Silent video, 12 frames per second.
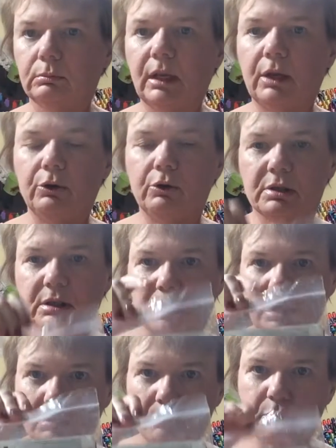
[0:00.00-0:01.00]
You
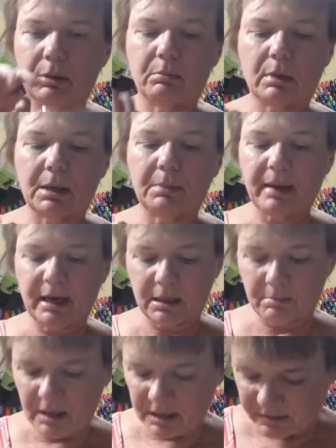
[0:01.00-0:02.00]
see, I'm putting mine back
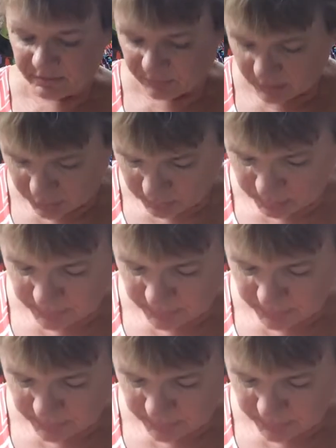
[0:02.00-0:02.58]
in my envelope.